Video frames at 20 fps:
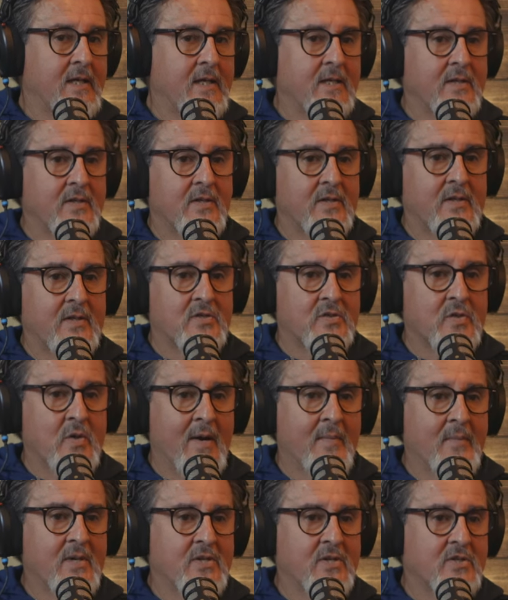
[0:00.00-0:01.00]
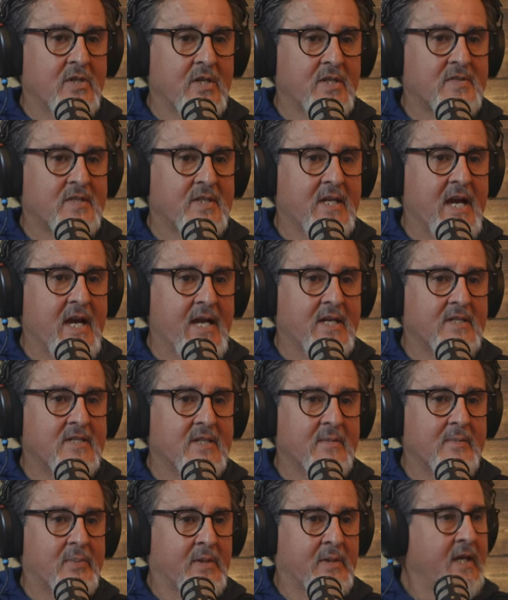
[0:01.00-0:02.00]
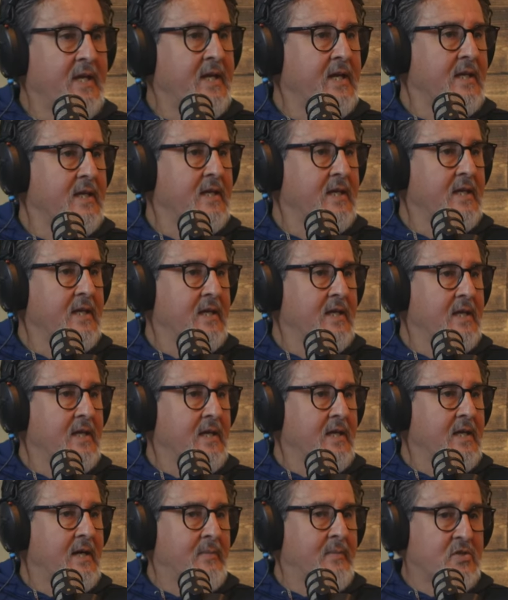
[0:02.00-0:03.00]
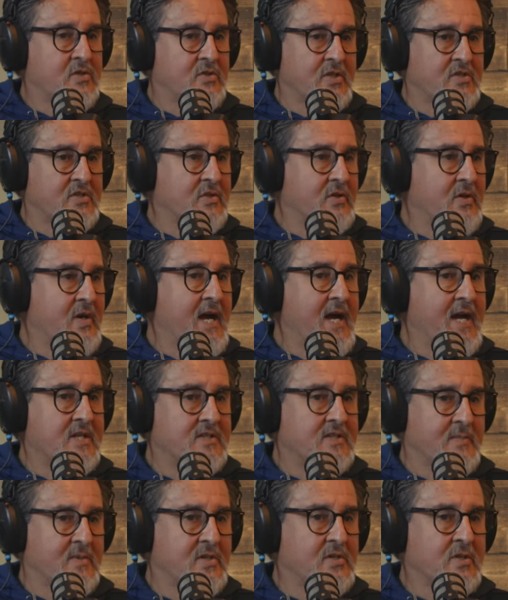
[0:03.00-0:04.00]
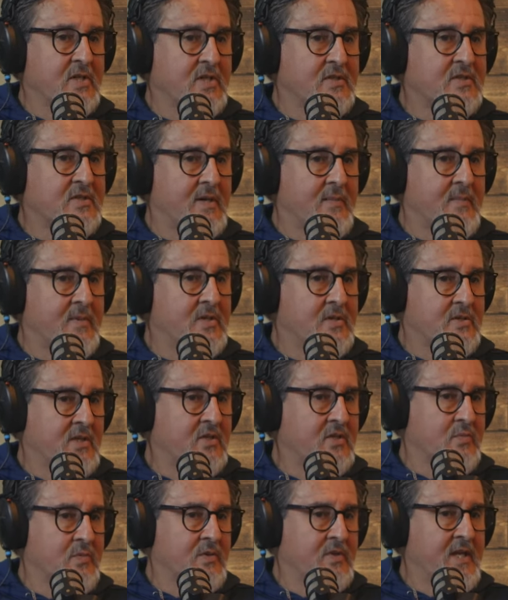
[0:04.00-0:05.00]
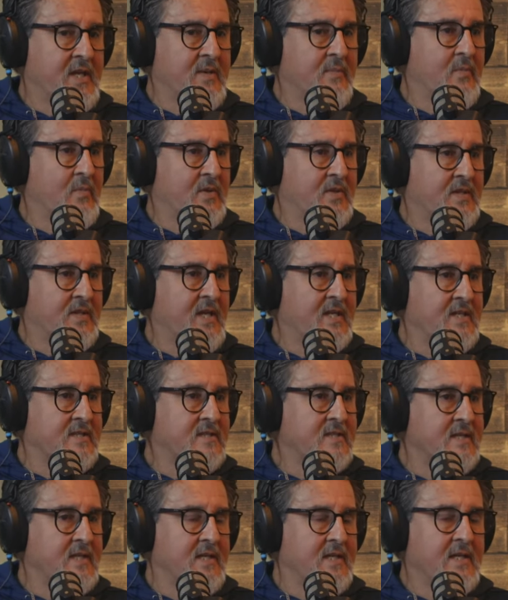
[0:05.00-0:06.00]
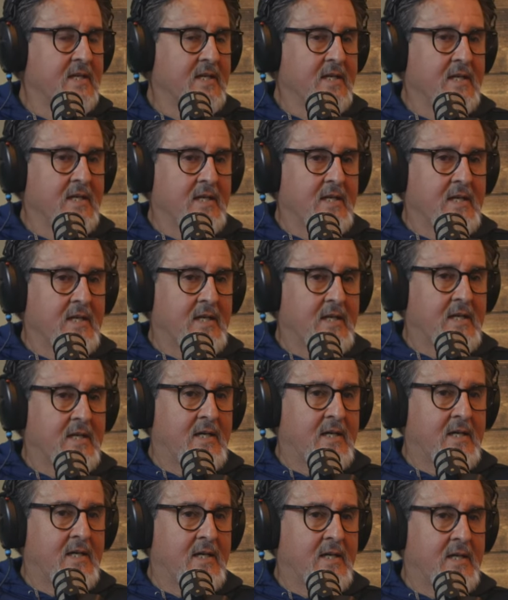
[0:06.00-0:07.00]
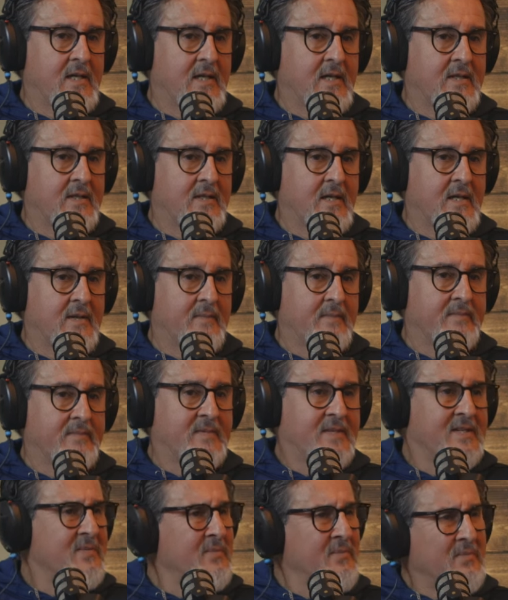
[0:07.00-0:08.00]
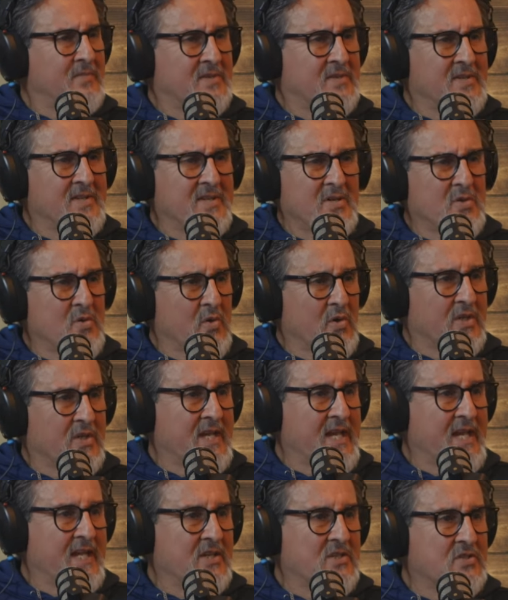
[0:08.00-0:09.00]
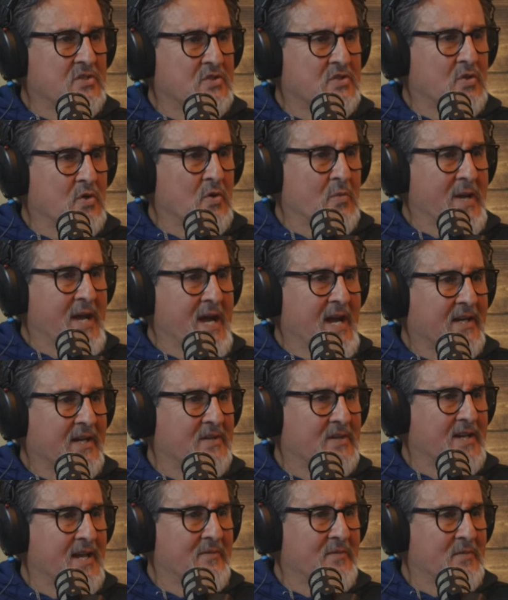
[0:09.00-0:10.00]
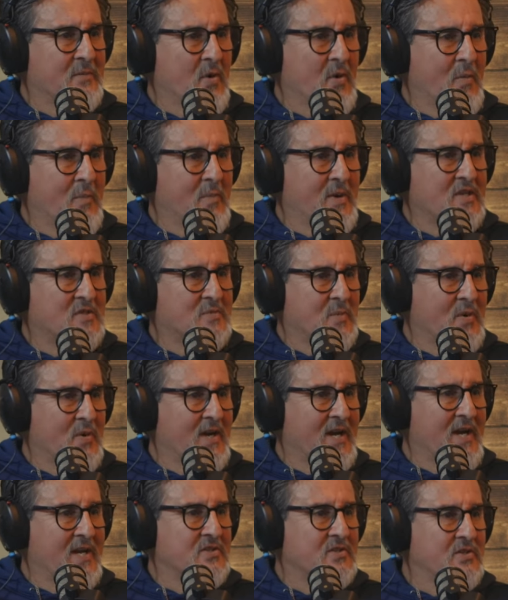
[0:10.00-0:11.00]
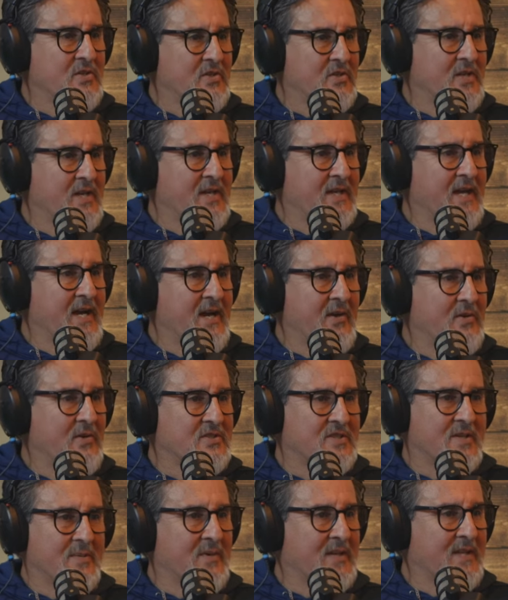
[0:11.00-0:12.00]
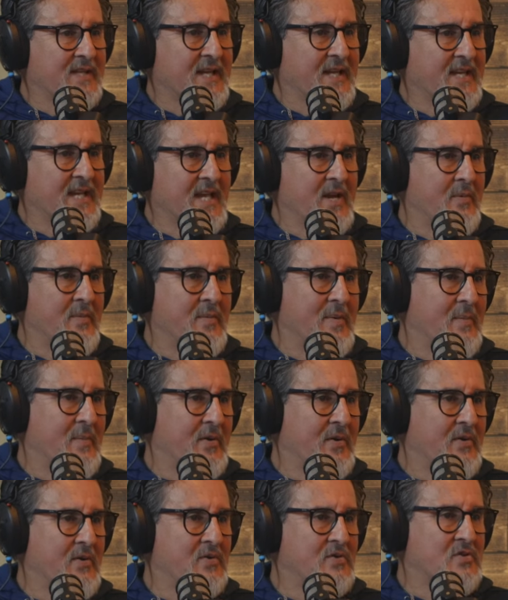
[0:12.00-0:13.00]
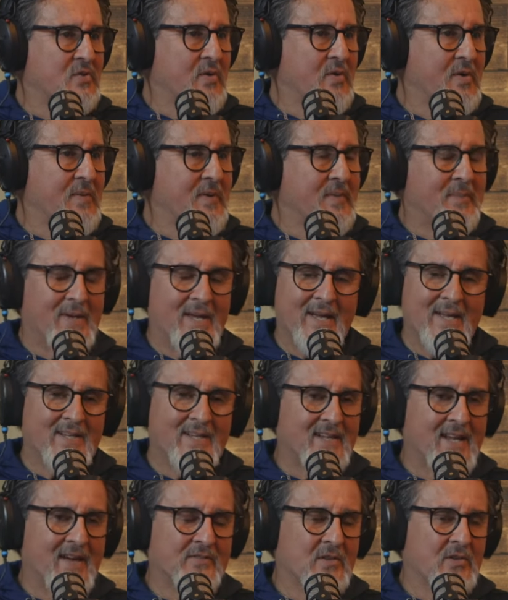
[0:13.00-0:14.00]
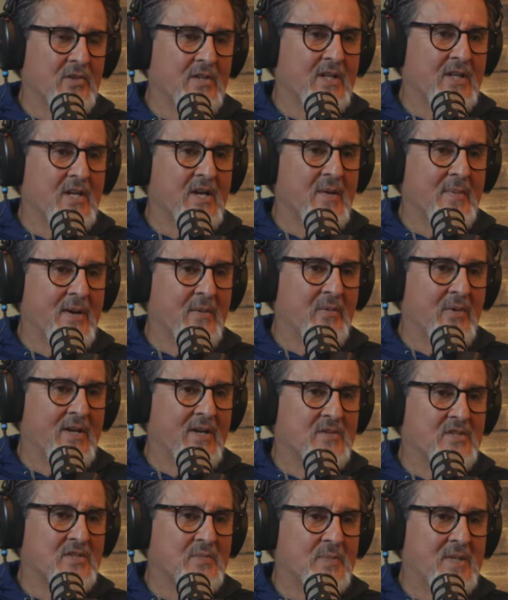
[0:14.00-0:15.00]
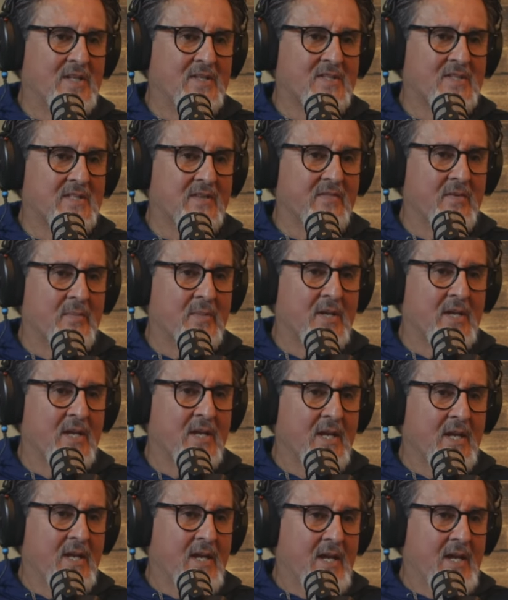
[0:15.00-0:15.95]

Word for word: Uh, so I'm going to trust the guys that played Mm-hmm. I'm going to trust their eyes. I'm going to trust. I'm going to trust what they what they see. Uh, and um, didn't didn't the New York Yankees just go back to having all baseball guys in their dugout or something like that? I can't remember the story, sure. but I have to look it up. I read just pieces of it, but